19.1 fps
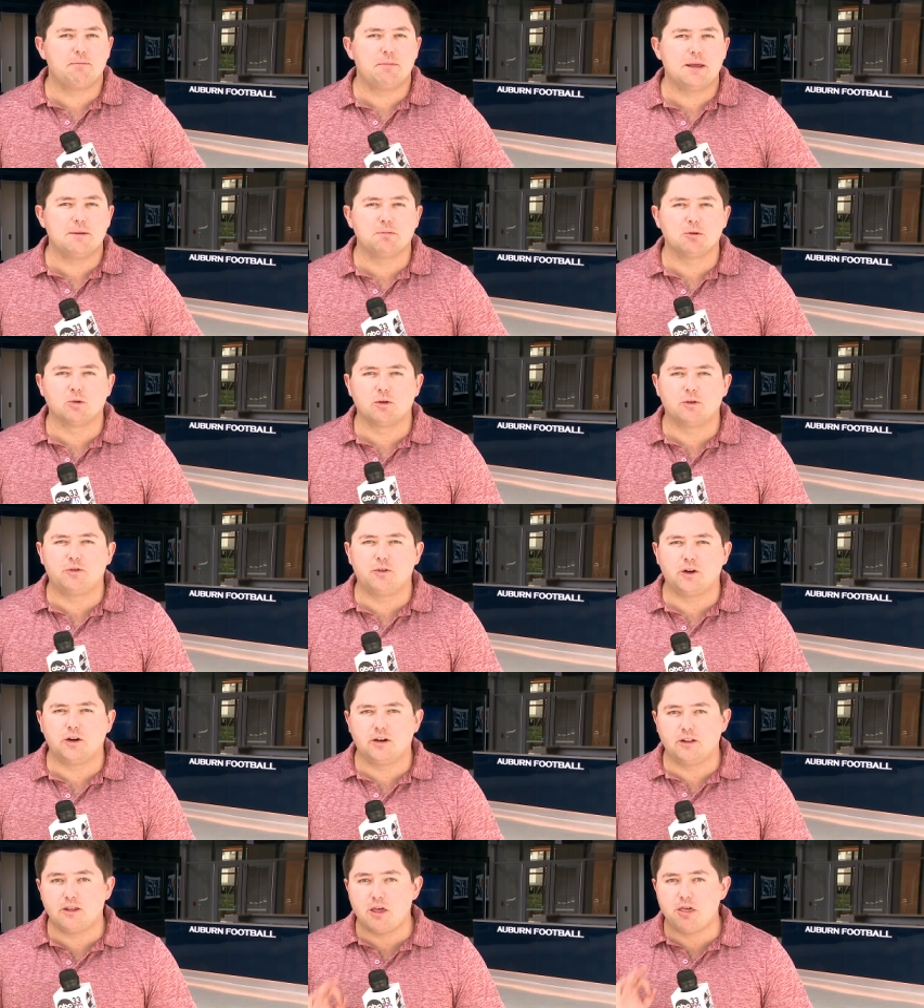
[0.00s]
people
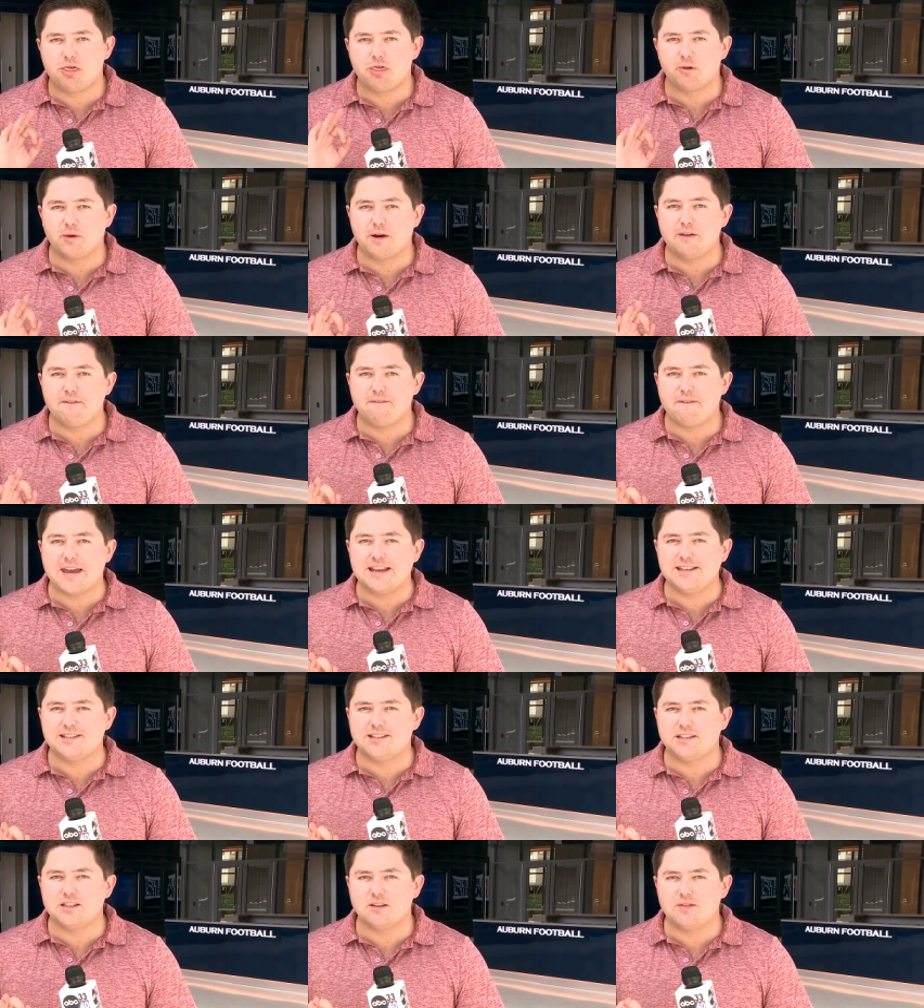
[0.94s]
refer to the three
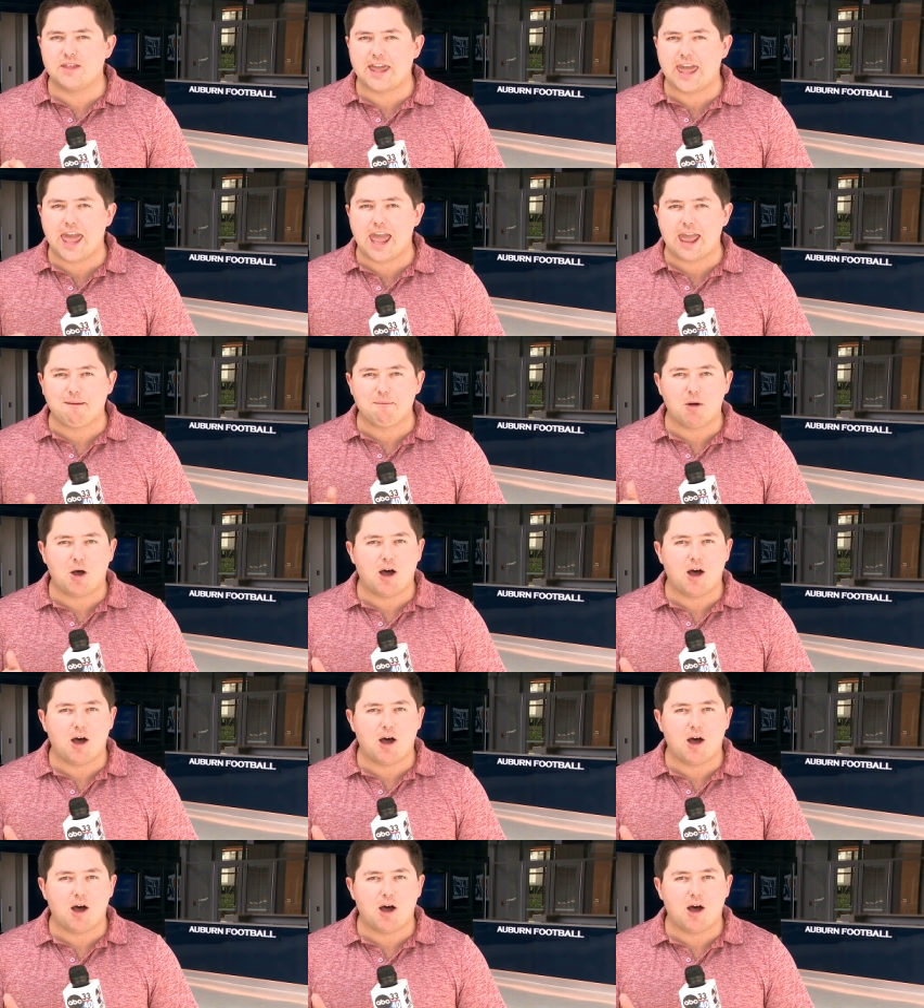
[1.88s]
phases of the game